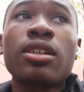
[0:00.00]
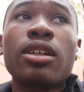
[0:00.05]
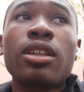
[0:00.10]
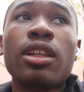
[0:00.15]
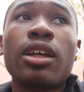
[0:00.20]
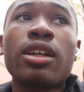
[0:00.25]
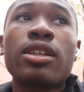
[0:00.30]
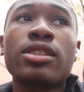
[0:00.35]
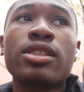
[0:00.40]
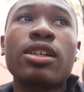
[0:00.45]
A
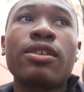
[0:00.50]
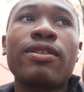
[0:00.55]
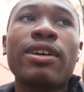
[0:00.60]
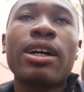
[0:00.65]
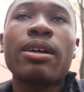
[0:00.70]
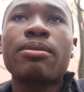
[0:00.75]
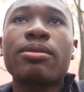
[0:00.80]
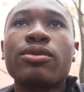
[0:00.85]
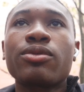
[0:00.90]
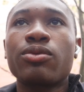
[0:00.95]
lot of stuff
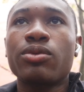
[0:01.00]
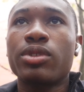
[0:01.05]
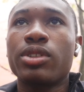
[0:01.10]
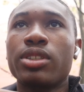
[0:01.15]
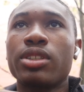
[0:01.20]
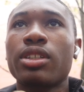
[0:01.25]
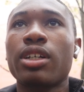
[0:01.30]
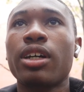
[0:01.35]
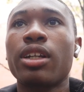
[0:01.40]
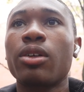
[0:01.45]
happened,
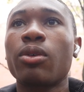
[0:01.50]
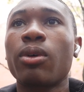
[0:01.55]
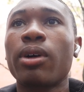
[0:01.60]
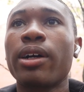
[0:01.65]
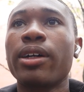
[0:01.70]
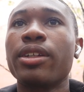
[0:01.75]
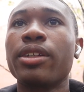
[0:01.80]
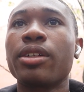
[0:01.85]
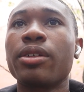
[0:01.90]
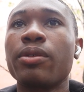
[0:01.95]
which is kind of
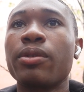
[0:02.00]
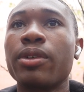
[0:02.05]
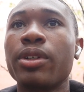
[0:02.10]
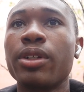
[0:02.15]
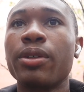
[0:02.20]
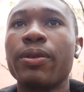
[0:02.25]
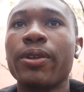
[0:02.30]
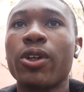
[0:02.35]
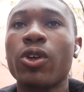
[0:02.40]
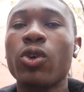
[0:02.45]
why I didn't
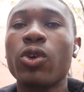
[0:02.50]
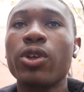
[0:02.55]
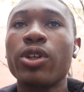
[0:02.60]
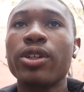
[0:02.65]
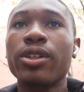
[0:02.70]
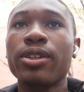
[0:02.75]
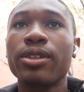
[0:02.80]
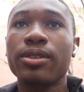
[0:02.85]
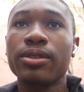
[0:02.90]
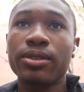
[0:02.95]
really
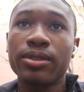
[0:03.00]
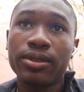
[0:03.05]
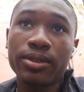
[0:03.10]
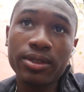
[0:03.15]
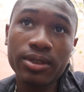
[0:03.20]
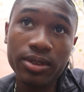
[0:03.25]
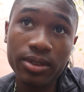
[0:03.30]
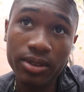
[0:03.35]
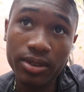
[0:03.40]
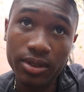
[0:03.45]
record.
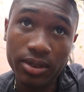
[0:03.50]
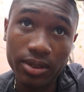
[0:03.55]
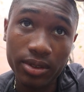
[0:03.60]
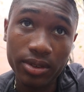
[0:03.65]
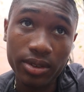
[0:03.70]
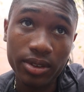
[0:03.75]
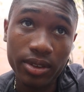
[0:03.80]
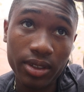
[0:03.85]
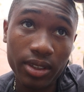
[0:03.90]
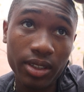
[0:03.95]

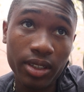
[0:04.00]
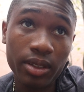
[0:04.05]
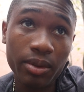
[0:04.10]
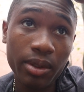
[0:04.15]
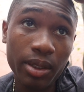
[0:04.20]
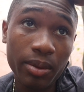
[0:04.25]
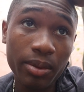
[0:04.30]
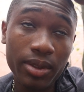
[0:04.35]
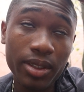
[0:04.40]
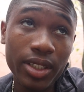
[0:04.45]

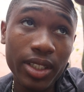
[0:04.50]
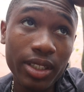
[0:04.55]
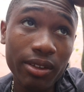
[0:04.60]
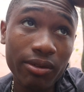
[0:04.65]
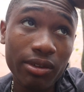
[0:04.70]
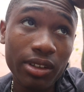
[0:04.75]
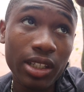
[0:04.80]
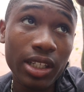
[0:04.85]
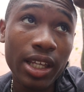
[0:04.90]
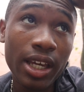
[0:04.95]
I
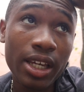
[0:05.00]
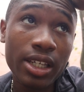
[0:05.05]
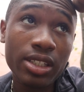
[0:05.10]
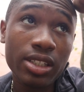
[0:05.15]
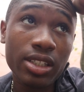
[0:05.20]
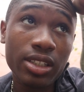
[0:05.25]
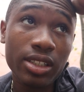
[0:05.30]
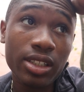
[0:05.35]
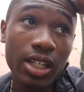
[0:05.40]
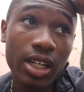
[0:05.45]
believe the
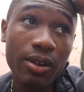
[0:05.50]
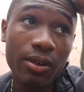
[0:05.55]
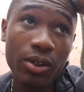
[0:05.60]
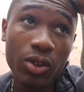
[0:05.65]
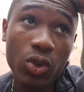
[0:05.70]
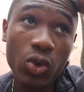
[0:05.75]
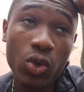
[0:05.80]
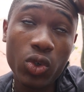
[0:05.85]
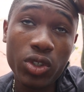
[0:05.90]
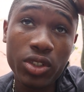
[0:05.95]
last thing that I
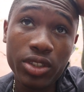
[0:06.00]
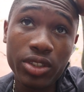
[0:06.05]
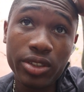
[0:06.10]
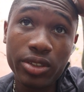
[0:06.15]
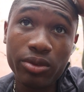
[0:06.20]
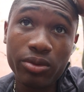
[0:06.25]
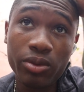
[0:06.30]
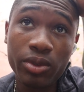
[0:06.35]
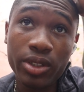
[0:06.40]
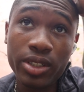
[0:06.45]

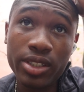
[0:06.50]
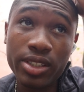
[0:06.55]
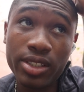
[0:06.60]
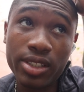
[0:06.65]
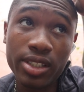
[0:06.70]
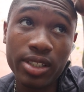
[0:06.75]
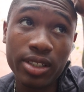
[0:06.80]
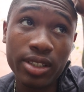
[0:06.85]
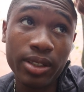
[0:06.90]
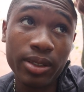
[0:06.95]
recorded was